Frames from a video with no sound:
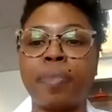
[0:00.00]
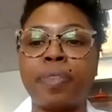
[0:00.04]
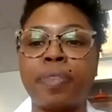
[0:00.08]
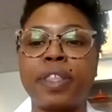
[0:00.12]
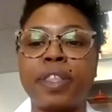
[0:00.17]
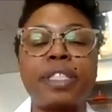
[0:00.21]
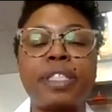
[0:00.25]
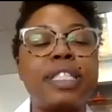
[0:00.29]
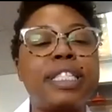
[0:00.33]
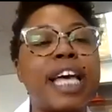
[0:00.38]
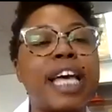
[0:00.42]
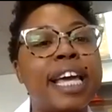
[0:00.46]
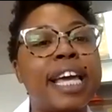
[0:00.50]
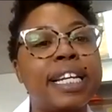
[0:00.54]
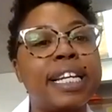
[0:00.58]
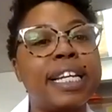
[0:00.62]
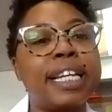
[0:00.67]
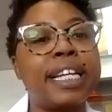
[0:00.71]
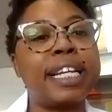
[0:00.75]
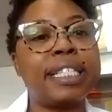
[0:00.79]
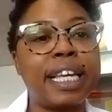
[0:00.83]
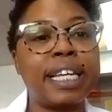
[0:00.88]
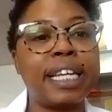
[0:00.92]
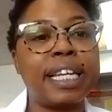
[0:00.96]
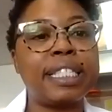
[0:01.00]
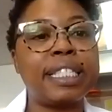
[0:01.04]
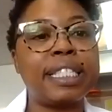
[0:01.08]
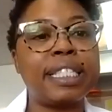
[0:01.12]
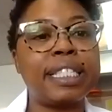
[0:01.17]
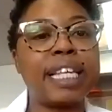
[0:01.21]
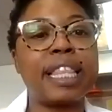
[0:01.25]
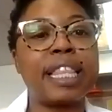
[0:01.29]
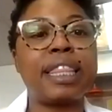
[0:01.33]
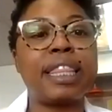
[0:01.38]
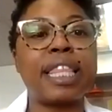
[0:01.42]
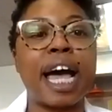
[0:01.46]
the cytosines
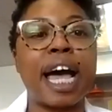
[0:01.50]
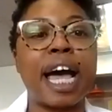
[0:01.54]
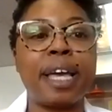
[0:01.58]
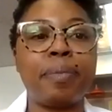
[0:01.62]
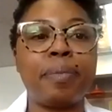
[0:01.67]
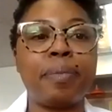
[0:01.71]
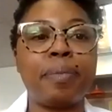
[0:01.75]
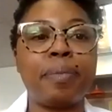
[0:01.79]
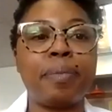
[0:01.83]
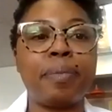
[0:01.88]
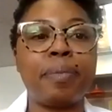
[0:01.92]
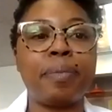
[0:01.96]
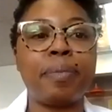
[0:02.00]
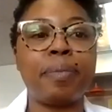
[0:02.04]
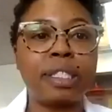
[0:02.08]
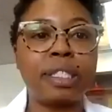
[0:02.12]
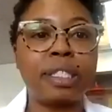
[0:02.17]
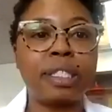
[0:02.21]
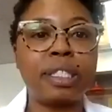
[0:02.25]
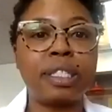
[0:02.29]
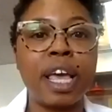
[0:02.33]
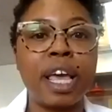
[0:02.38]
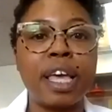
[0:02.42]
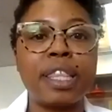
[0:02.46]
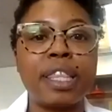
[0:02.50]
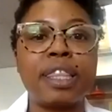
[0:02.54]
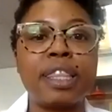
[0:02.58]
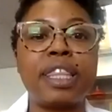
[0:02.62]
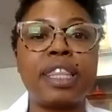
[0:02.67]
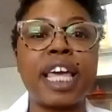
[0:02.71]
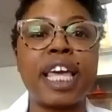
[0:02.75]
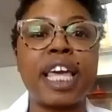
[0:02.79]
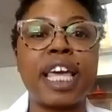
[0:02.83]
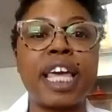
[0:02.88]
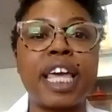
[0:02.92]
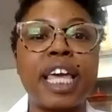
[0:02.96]
and thymines,
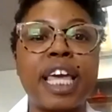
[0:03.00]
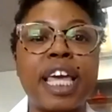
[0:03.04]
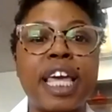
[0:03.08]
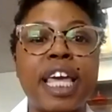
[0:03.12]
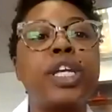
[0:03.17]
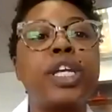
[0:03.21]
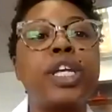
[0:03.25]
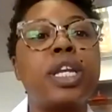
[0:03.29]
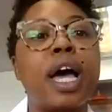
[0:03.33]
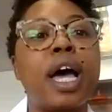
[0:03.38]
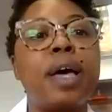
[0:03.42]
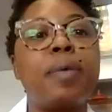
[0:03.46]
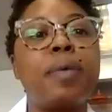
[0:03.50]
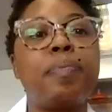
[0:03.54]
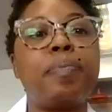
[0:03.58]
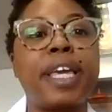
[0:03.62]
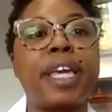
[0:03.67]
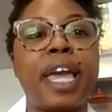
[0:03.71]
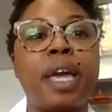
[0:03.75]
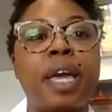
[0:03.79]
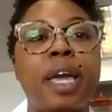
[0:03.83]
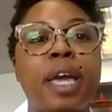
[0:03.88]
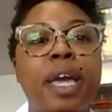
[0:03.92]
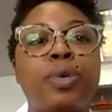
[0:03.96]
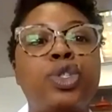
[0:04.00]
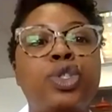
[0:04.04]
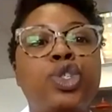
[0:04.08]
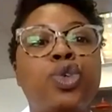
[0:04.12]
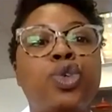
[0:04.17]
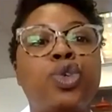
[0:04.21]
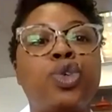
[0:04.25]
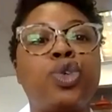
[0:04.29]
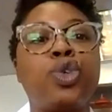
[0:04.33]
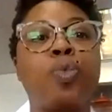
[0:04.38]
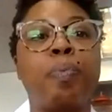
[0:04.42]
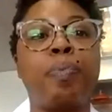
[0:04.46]
they would not be able
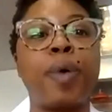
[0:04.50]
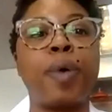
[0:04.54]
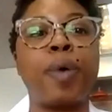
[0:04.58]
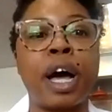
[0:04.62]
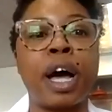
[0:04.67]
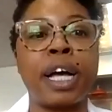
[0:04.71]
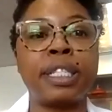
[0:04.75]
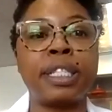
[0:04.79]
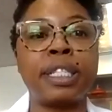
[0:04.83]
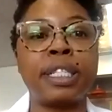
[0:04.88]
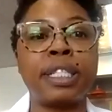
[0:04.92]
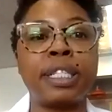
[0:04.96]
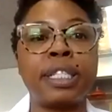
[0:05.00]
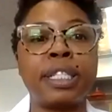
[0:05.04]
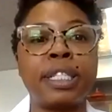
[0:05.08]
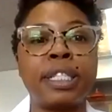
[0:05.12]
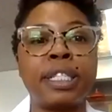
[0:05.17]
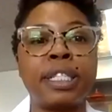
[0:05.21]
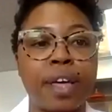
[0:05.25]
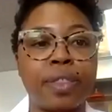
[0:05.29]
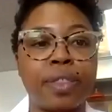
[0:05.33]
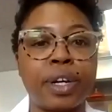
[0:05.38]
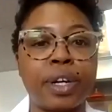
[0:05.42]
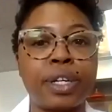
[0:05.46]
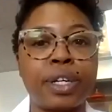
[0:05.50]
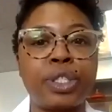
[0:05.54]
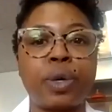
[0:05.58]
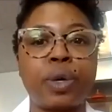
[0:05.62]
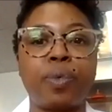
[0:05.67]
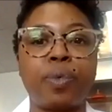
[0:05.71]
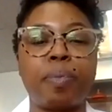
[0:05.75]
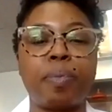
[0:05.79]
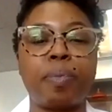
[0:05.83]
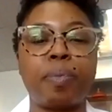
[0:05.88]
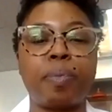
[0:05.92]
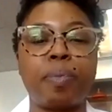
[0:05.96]
to bond together.
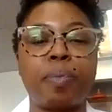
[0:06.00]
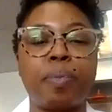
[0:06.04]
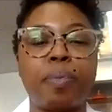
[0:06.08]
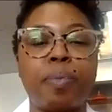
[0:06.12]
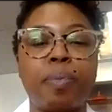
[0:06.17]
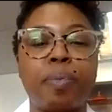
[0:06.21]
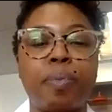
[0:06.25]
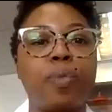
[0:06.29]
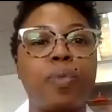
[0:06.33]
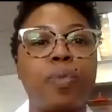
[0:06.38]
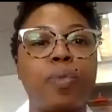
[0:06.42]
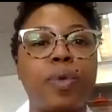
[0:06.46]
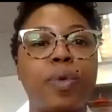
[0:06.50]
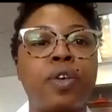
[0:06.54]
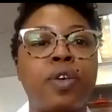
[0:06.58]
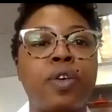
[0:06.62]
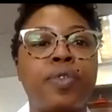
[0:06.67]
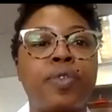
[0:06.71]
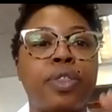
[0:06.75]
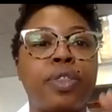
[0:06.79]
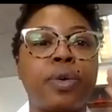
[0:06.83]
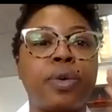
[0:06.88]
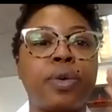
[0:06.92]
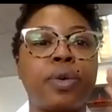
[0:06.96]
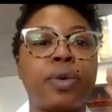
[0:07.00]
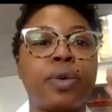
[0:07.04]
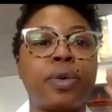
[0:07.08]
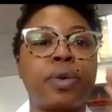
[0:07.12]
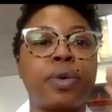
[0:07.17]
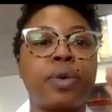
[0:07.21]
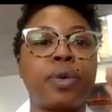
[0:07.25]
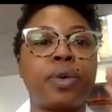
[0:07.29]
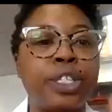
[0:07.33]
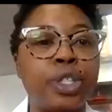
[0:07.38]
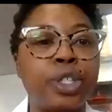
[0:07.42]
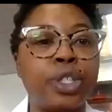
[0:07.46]
So remember, we went over those
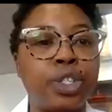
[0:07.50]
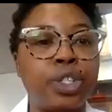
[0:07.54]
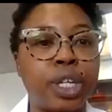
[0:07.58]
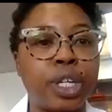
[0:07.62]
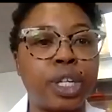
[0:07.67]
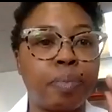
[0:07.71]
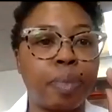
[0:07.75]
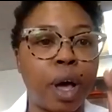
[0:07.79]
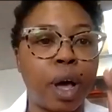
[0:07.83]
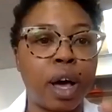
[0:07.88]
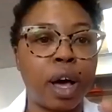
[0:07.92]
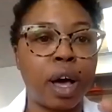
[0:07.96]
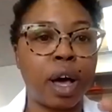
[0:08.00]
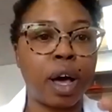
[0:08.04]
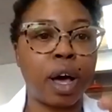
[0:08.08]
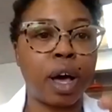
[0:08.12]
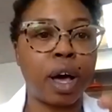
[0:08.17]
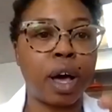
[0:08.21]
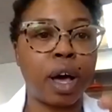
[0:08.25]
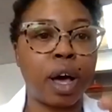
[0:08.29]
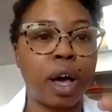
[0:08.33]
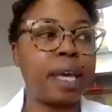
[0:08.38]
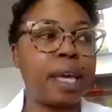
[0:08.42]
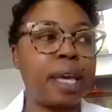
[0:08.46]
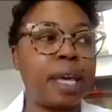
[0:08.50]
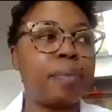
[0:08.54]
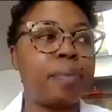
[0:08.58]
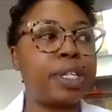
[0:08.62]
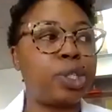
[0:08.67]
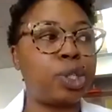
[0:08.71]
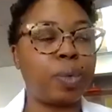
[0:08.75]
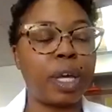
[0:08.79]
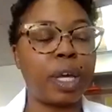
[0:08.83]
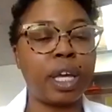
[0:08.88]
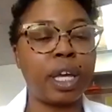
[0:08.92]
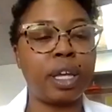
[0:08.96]
hydrogen bonds in
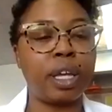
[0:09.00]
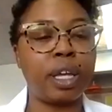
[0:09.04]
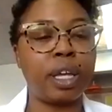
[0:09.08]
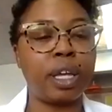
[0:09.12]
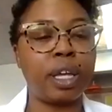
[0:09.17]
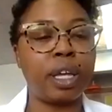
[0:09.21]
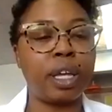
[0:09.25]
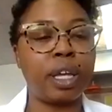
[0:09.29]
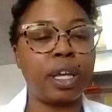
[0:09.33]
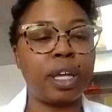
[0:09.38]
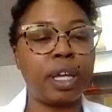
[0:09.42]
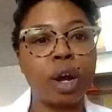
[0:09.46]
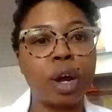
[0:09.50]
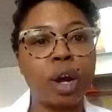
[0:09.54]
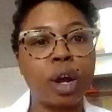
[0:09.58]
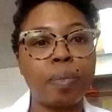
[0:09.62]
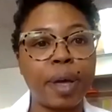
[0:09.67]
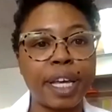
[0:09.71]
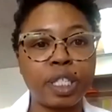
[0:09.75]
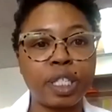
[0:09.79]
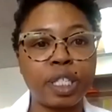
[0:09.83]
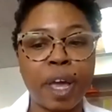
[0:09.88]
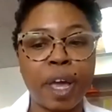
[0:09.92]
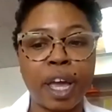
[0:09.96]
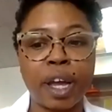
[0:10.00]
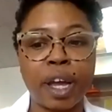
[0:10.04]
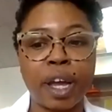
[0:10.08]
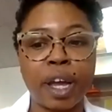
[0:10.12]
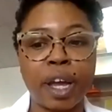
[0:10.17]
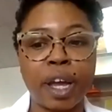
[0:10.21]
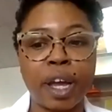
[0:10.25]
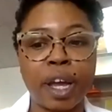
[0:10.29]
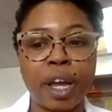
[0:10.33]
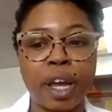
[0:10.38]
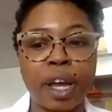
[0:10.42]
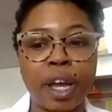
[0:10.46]
between our base
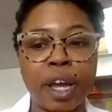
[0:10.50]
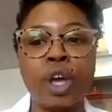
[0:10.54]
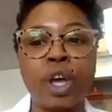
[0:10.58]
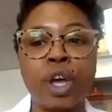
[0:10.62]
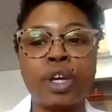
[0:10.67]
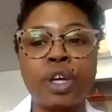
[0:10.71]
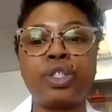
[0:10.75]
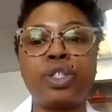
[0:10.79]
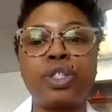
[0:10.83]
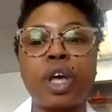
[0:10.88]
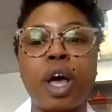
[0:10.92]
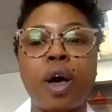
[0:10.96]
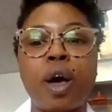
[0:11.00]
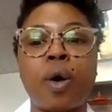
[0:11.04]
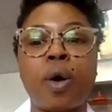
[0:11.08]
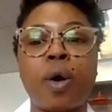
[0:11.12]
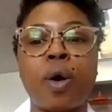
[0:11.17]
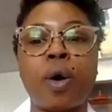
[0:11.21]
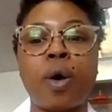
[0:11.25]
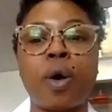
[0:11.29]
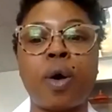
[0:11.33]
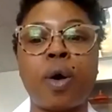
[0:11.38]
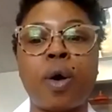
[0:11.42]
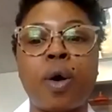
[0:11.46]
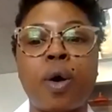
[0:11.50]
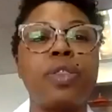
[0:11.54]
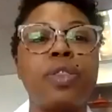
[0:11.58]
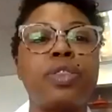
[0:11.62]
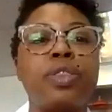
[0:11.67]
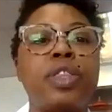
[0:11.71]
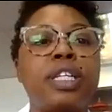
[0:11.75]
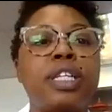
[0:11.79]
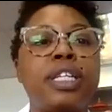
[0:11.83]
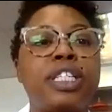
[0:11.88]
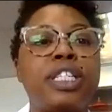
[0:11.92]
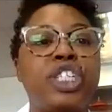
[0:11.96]
pairs. So
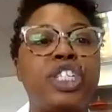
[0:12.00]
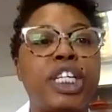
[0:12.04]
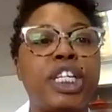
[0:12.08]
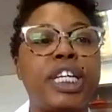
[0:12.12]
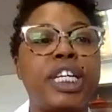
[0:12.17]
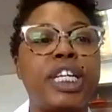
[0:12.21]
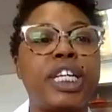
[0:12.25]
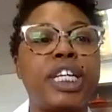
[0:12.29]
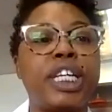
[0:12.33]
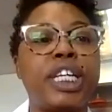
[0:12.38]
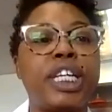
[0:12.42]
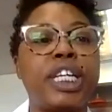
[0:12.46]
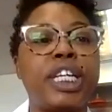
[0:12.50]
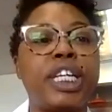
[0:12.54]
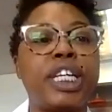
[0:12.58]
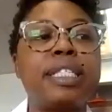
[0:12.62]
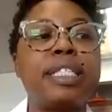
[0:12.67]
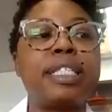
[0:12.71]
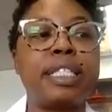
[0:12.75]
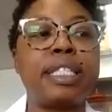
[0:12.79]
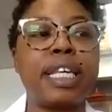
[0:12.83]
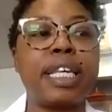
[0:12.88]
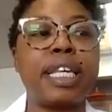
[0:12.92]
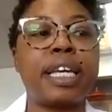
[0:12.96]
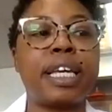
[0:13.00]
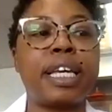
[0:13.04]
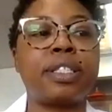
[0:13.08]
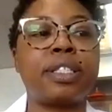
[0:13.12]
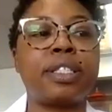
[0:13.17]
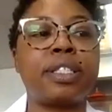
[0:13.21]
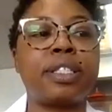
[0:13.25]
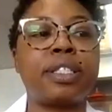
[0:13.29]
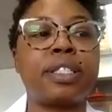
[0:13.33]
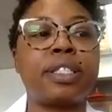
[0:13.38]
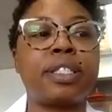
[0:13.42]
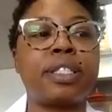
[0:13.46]
the G's and the
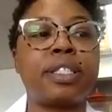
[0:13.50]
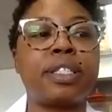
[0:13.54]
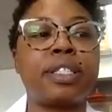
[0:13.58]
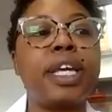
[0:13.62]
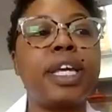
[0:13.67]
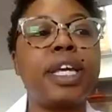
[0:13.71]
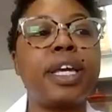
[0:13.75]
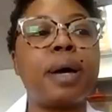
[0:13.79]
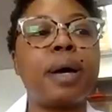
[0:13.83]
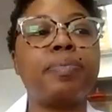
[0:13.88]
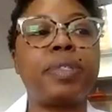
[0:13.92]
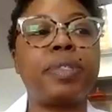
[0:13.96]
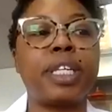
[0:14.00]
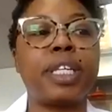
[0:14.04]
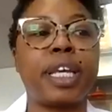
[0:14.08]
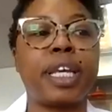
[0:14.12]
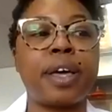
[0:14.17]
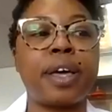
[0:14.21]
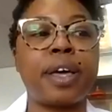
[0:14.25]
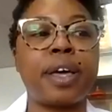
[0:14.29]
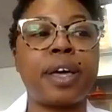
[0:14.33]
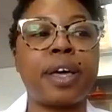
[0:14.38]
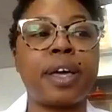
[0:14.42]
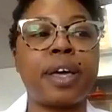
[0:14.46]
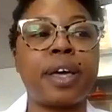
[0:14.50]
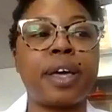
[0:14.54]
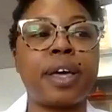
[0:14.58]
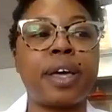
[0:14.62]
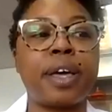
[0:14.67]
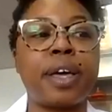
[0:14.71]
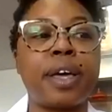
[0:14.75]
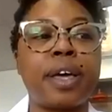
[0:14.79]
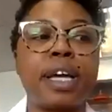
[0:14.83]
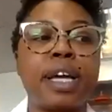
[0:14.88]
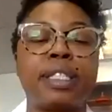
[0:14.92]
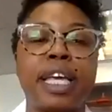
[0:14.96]
C's only come together
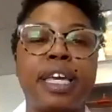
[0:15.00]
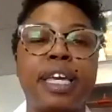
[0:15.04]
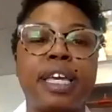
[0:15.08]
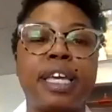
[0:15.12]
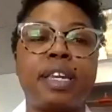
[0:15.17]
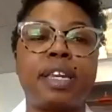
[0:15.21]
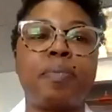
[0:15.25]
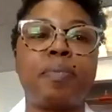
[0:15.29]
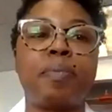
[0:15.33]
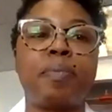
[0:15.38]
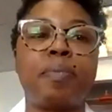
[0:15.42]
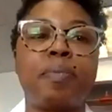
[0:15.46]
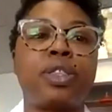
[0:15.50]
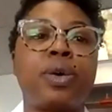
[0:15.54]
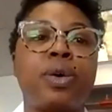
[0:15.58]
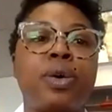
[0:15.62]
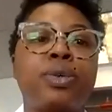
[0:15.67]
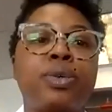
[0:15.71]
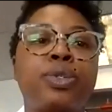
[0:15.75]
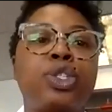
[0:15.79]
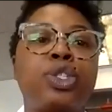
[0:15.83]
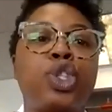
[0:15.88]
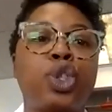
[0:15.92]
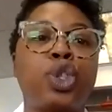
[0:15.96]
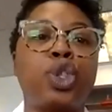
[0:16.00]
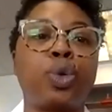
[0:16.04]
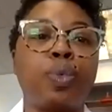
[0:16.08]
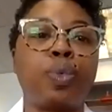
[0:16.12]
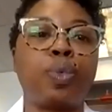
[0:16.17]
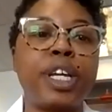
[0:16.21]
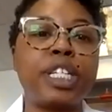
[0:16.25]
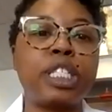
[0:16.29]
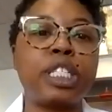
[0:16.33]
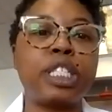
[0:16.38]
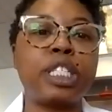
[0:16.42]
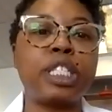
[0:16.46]
because they can make those
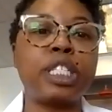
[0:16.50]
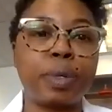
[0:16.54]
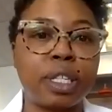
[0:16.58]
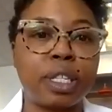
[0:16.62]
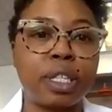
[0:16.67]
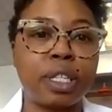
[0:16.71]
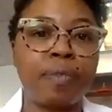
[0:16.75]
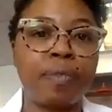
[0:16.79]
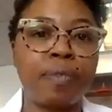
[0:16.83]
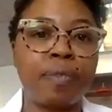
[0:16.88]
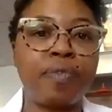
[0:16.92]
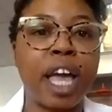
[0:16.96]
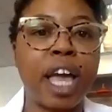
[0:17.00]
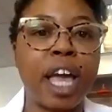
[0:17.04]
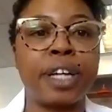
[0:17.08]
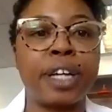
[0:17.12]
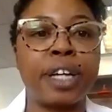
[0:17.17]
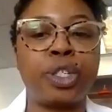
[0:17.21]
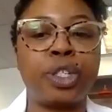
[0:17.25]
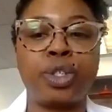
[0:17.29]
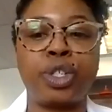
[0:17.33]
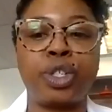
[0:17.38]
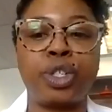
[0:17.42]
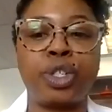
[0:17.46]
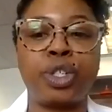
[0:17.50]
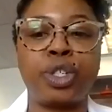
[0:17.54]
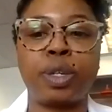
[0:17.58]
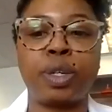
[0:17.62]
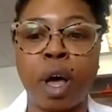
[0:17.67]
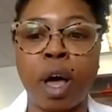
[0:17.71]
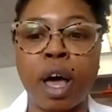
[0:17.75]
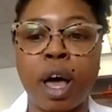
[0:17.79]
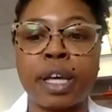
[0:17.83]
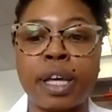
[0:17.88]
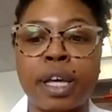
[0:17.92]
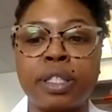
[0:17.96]
three specific hydrogen
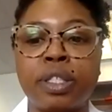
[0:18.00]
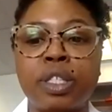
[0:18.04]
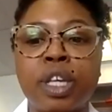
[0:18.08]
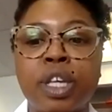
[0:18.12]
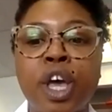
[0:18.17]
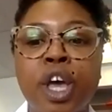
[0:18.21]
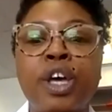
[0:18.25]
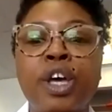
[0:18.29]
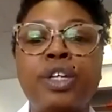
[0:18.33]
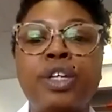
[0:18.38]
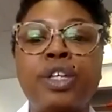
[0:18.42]
bonds.